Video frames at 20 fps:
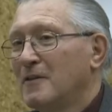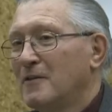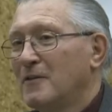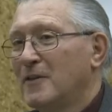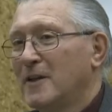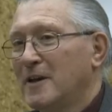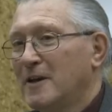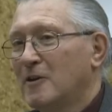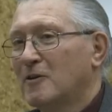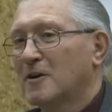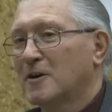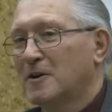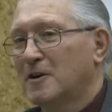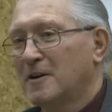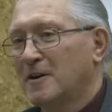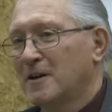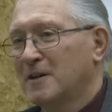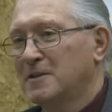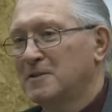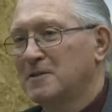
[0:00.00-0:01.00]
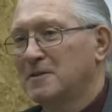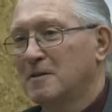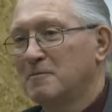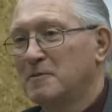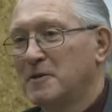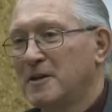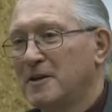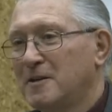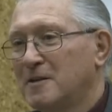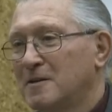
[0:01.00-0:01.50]
They organize
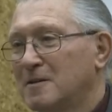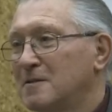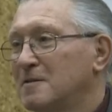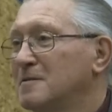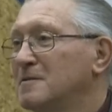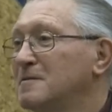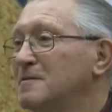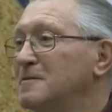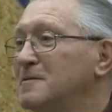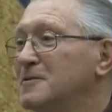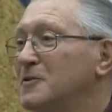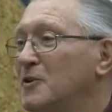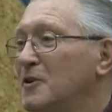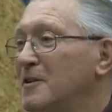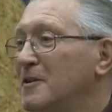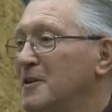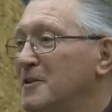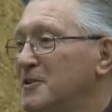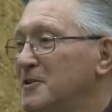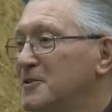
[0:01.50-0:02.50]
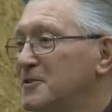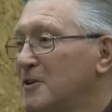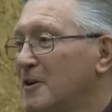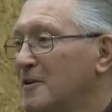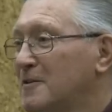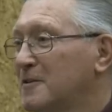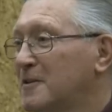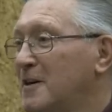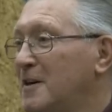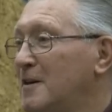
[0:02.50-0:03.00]
something here that you
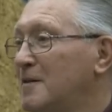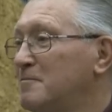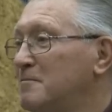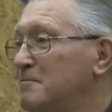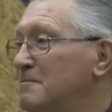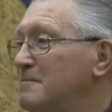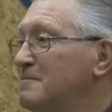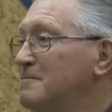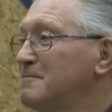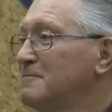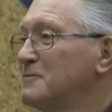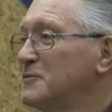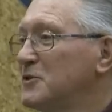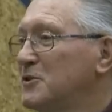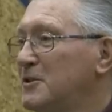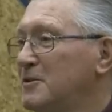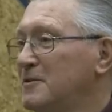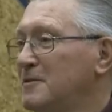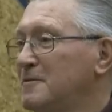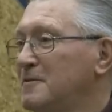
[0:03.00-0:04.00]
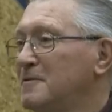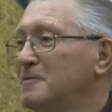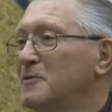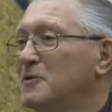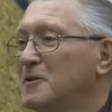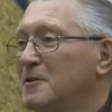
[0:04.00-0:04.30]
all come to